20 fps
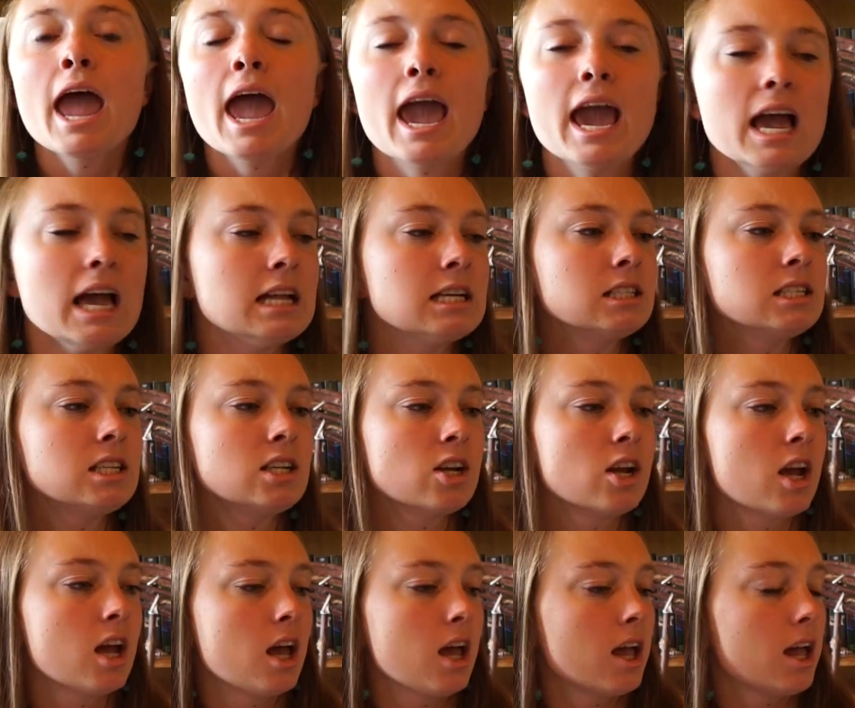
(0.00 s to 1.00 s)
And,
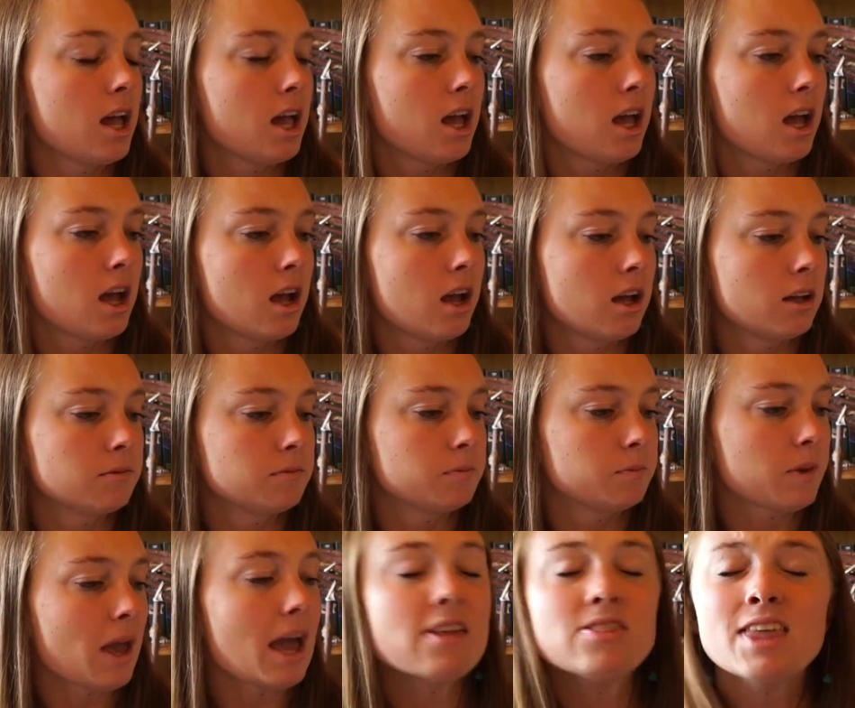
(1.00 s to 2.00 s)

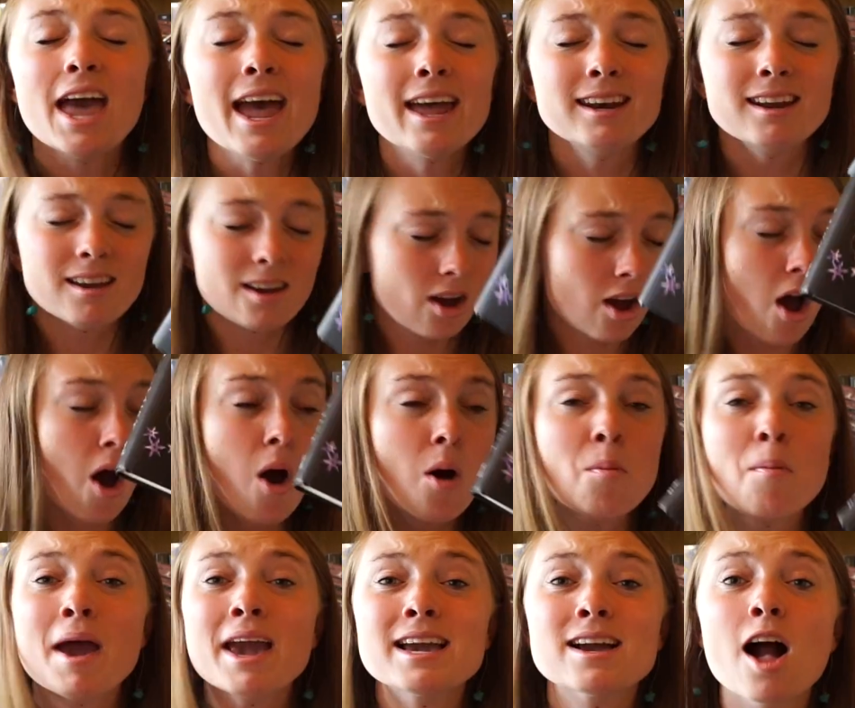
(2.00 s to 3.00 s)
and then, oh
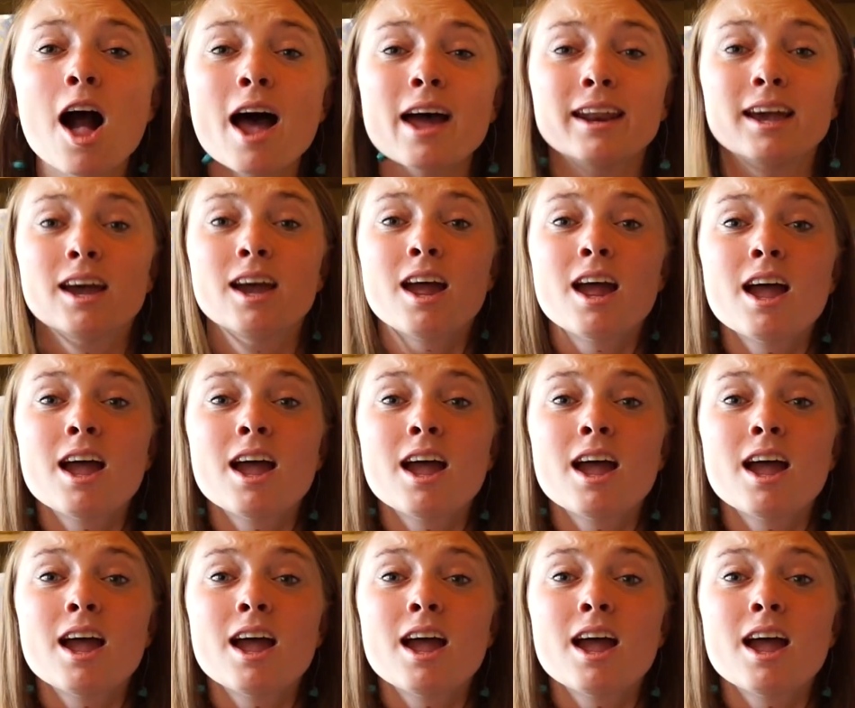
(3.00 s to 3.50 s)
my god,